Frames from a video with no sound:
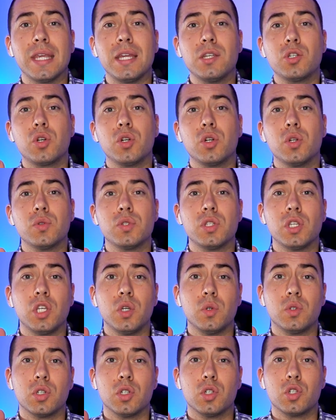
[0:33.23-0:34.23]
introducing
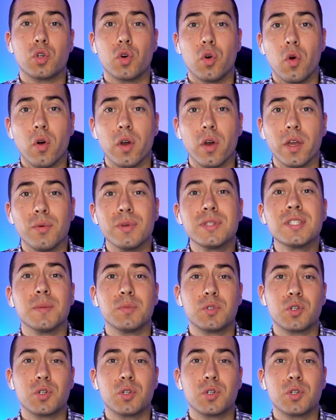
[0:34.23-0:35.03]
you to Troy. What's up,